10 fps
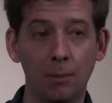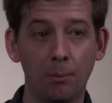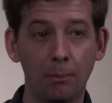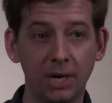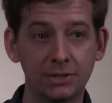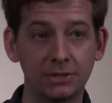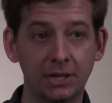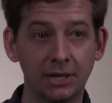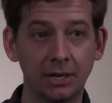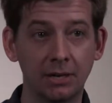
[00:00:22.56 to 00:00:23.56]
But
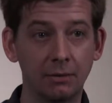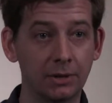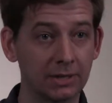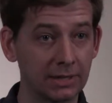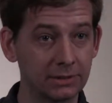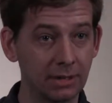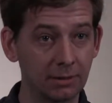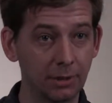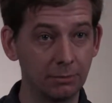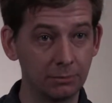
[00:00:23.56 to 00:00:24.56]
what I'd like to talk
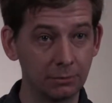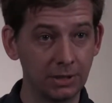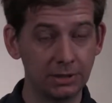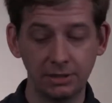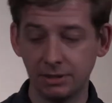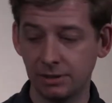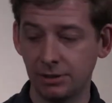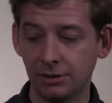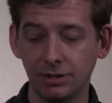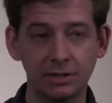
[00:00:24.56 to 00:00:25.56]
about quickly
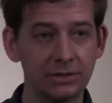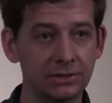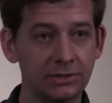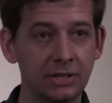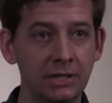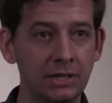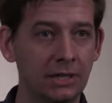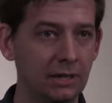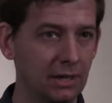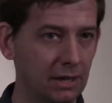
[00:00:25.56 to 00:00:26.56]
here is
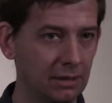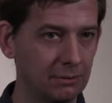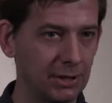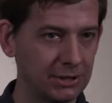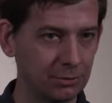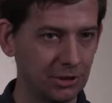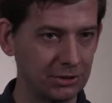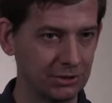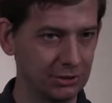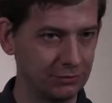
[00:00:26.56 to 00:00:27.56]
basic
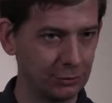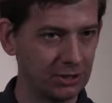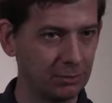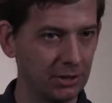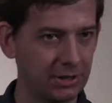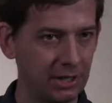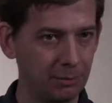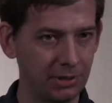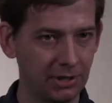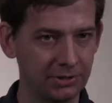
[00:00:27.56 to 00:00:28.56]
questions. You've heard about the
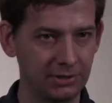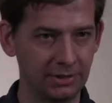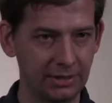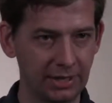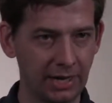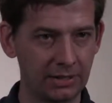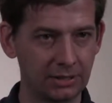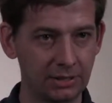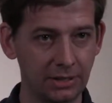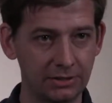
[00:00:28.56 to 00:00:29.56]
APS and that it has
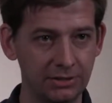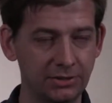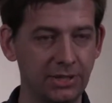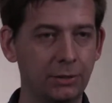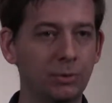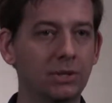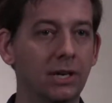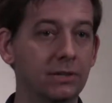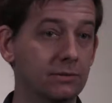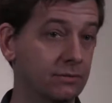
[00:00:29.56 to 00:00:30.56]
collections, and you would
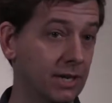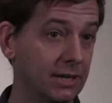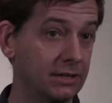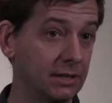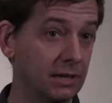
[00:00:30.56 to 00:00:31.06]
like to find